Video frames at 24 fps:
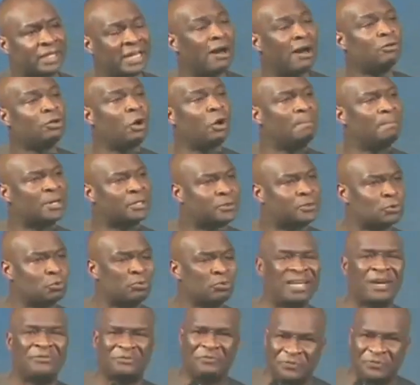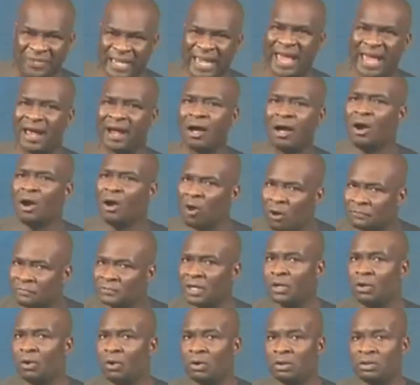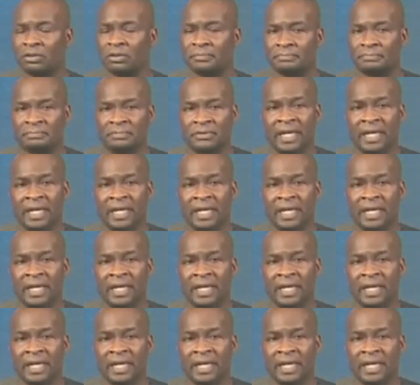Now number two, the fear of the Lord.